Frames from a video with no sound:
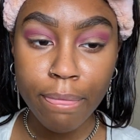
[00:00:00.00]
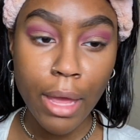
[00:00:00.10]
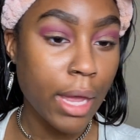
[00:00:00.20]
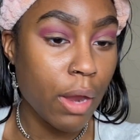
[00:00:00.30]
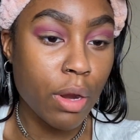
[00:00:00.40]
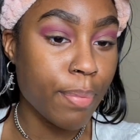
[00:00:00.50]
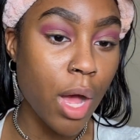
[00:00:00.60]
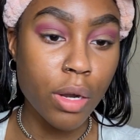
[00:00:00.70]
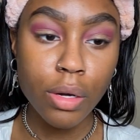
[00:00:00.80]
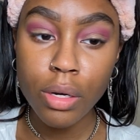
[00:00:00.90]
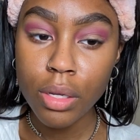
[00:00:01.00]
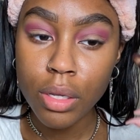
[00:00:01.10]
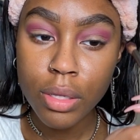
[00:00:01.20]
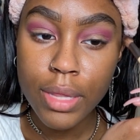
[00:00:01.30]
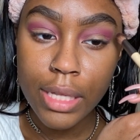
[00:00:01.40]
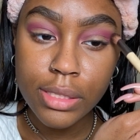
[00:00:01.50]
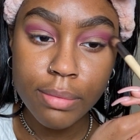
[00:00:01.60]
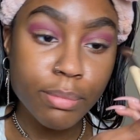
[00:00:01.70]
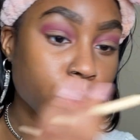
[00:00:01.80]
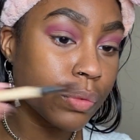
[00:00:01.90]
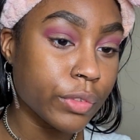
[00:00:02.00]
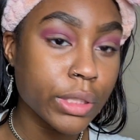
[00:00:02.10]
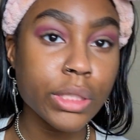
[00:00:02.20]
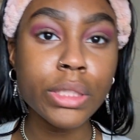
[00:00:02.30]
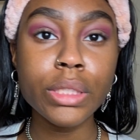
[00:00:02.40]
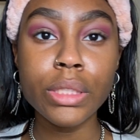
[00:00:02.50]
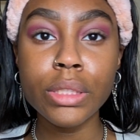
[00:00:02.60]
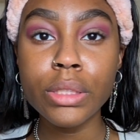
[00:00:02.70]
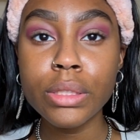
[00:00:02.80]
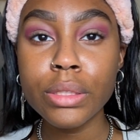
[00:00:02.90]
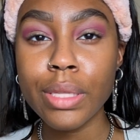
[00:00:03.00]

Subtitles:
Like Harry Potter. That's a movie,